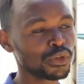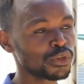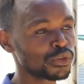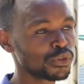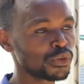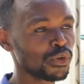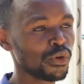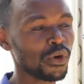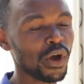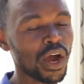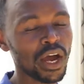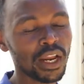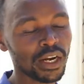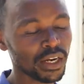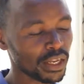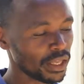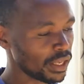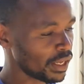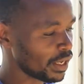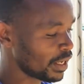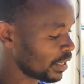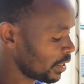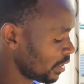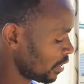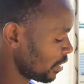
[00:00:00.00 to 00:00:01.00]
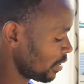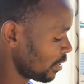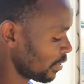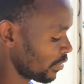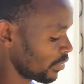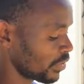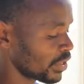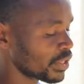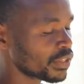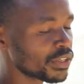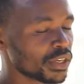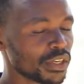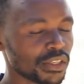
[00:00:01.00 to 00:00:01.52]
So under
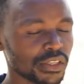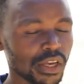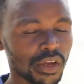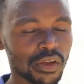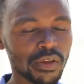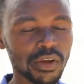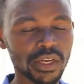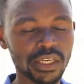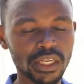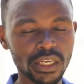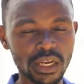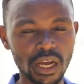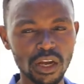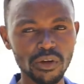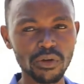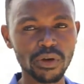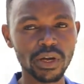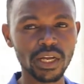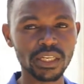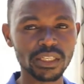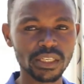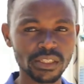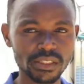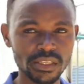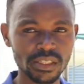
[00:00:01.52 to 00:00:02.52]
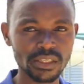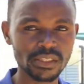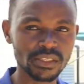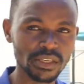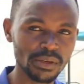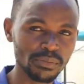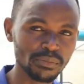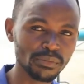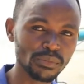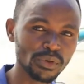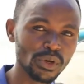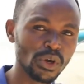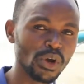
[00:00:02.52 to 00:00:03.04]
this recirculating aquaculture
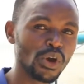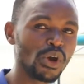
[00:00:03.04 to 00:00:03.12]
system,